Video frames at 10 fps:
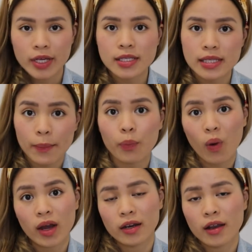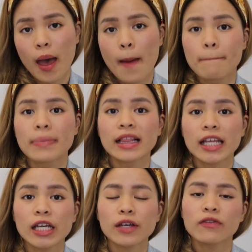Step one.
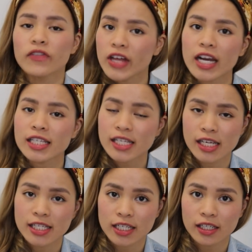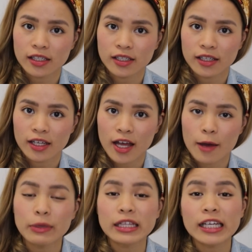Believe that it's easy.
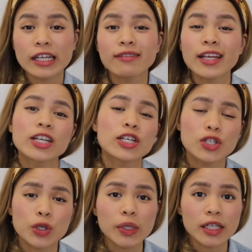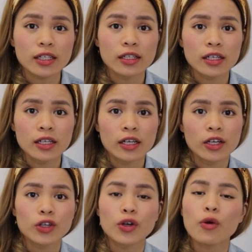Believe that you can do it.
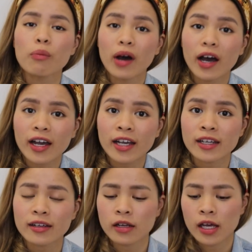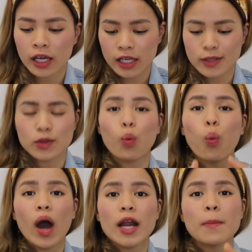Your mind is the
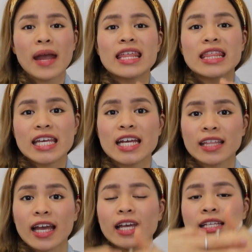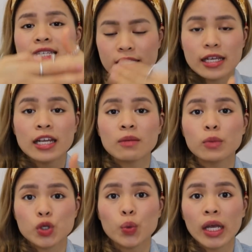one main thing that can stand in
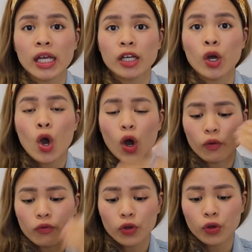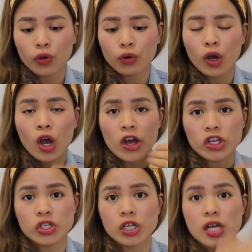between of you
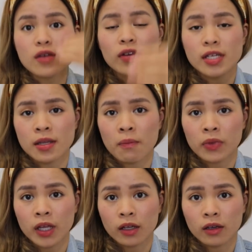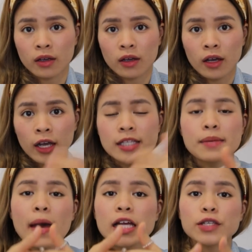achieving something. It's a
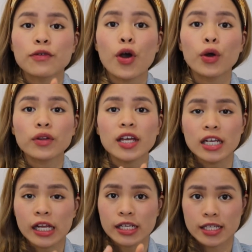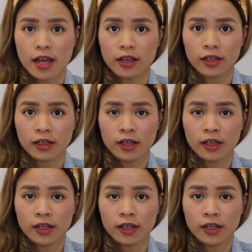massive hurdle that you need to take.